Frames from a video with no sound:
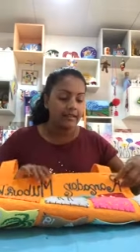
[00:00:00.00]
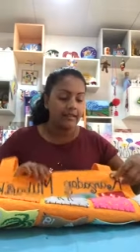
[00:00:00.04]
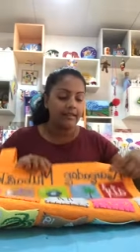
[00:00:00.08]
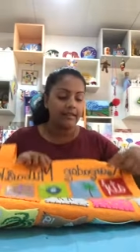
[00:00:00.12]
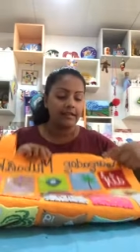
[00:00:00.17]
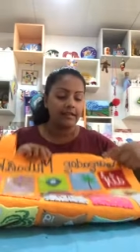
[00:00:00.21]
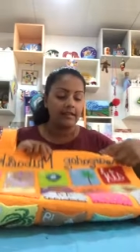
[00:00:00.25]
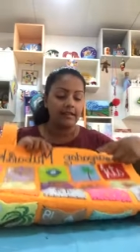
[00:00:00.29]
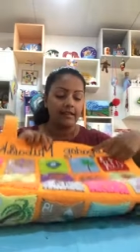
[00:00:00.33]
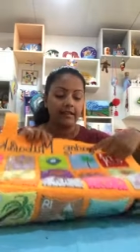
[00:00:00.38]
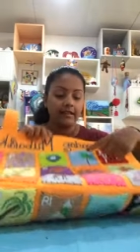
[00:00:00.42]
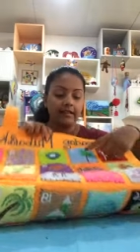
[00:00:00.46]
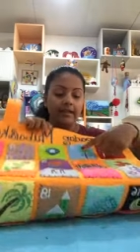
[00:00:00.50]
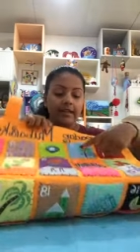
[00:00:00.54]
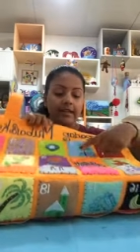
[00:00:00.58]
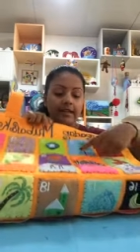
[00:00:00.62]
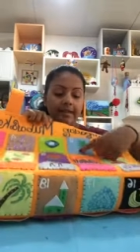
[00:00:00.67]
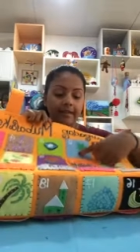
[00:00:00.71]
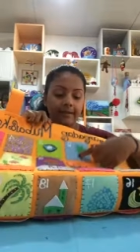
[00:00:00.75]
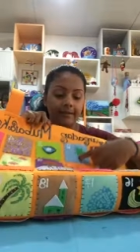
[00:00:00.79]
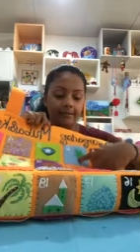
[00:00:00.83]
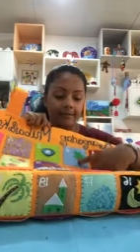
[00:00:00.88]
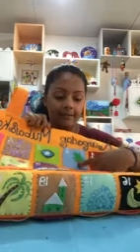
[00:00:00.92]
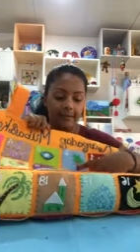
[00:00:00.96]

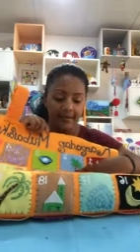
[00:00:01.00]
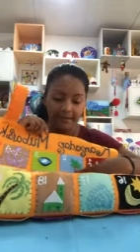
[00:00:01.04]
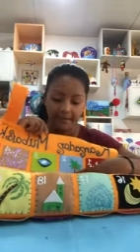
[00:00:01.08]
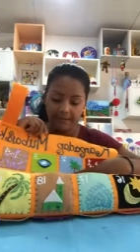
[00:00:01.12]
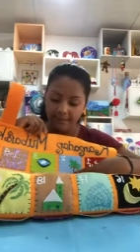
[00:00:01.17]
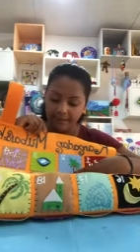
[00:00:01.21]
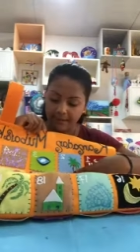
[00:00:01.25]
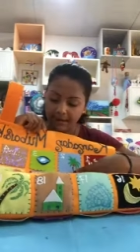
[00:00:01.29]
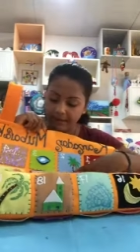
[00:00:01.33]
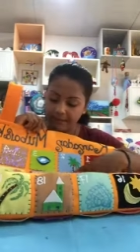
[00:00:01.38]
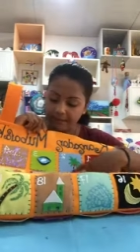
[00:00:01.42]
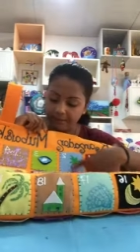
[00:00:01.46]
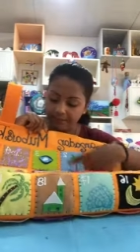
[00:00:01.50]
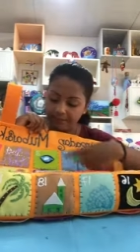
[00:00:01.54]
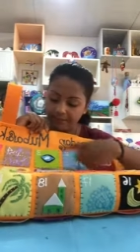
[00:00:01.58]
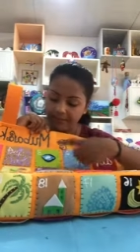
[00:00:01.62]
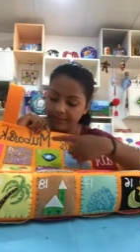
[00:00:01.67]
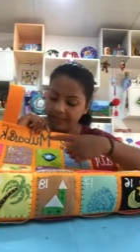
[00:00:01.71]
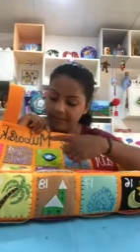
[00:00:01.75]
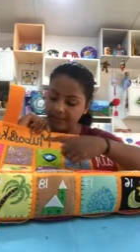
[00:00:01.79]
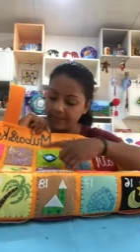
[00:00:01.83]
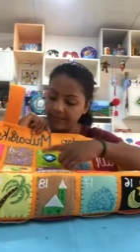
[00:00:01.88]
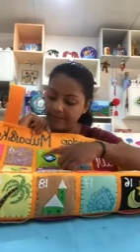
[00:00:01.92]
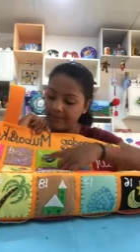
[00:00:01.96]
I made a palm
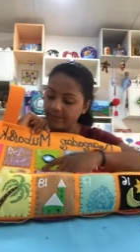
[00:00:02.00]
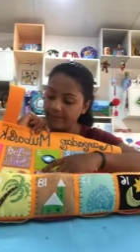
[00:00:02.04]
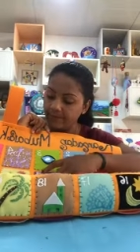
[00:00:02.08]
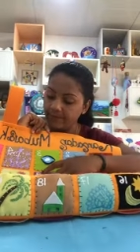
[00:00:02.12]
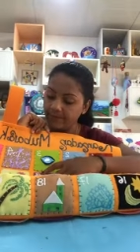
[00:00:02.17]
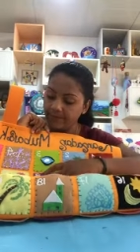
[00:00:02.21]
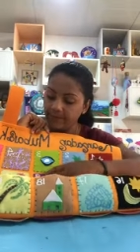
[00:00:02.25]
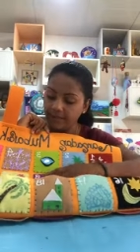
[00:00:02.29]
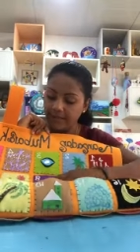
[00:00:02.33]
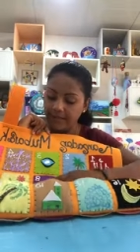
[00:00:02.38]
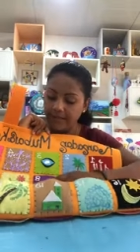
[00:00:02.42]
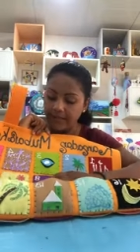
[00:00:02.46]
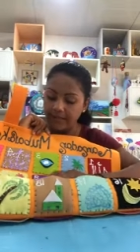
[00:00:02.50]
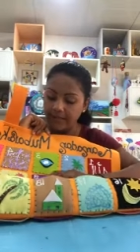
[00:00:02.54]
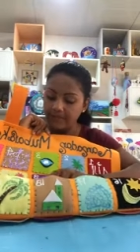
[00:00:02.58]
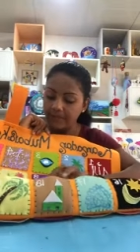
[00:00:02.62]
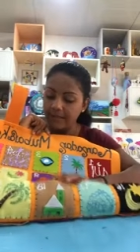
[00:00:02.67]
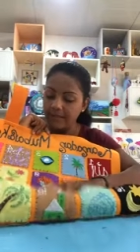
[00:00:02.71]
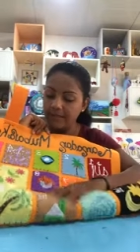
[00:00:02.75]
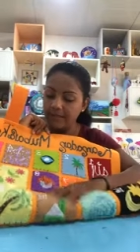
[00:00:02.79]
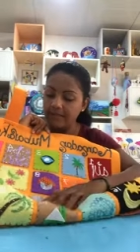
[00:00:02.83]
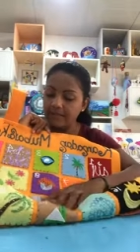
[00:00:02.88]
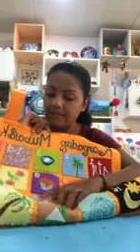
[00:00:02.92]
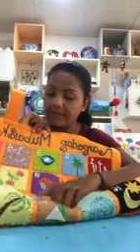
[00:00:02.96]
tree, I
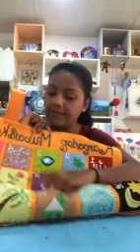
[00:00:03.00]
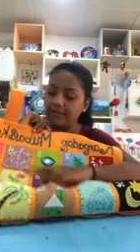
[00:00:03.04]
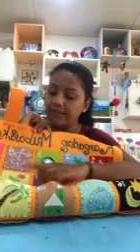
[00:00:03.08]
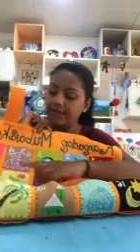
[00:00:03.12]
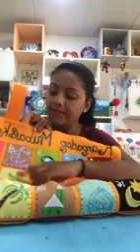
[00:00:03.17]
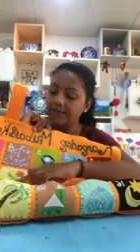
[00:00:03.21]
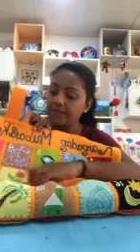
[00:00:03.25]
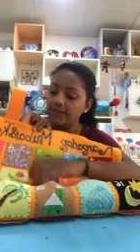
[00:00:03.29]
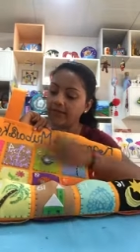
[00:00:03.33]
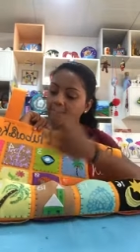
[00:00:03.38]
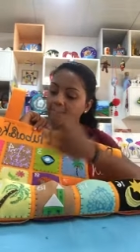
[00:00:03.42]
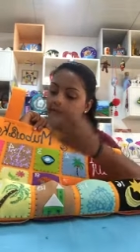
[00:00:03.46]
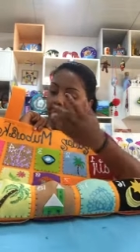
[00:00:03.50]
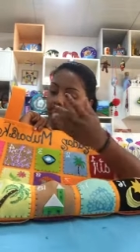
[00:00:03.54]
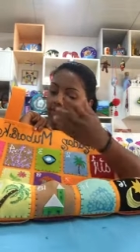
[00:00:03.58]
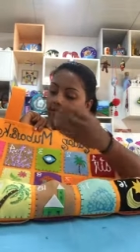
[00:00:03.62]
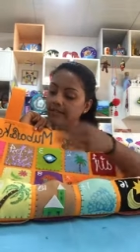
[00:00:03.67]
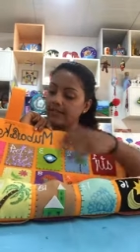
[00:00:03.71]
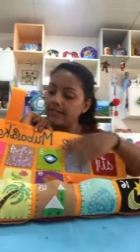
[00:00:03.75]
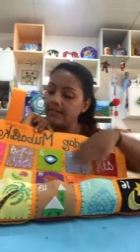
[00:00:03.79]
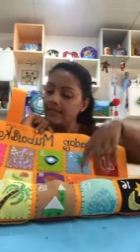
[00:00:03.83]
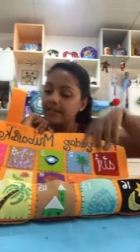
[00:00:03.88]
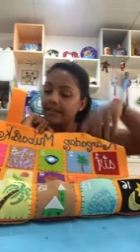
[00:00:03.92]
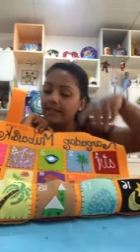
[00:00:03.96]
made nice
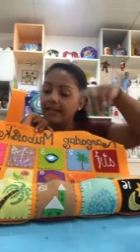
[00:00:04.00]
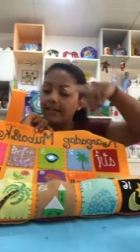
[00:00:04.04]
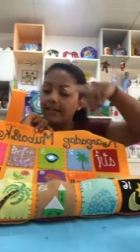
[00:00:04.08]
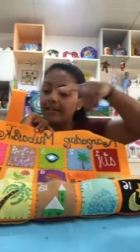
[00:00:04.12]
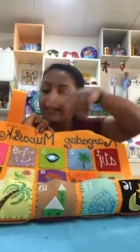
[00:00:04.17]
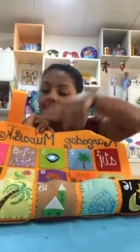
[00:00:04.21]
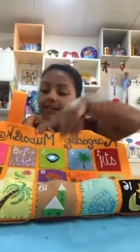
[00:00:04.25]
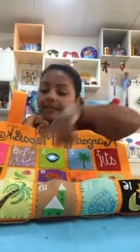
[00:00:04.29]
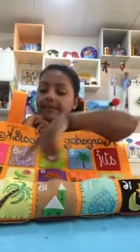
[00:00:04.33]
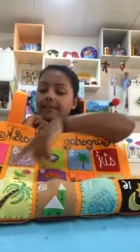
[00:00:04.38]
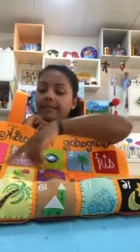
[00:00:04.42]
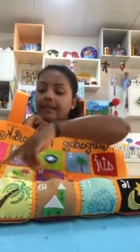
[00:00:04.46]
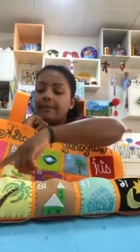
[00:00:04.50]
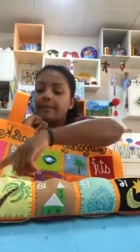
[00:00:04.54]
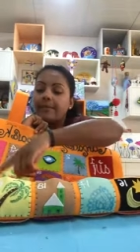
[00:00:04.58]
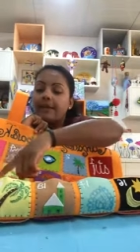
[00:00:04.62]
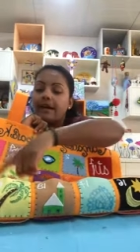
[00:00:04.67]
flowers, some